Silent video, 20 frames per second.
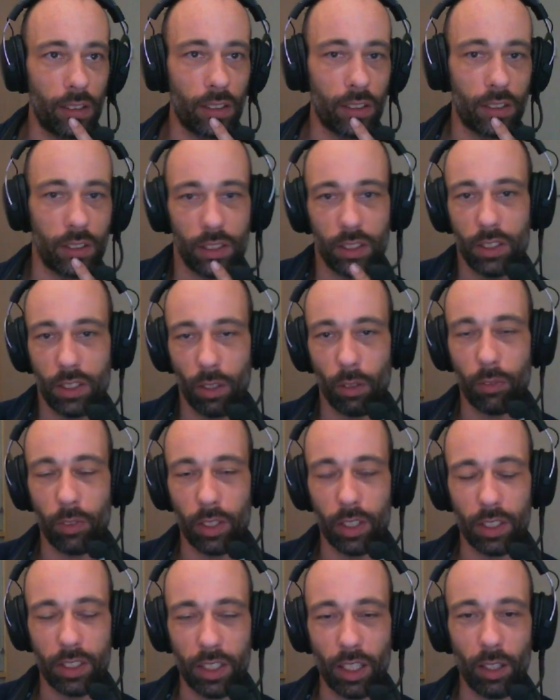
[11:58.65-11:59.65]
This software
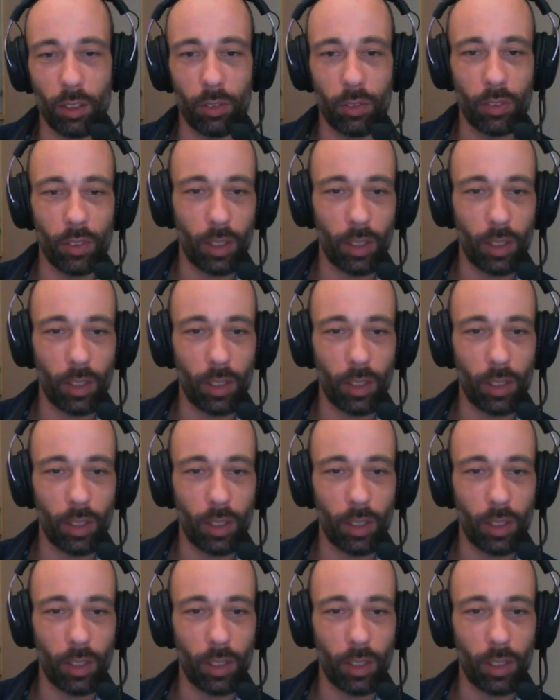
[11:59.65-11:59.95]
itself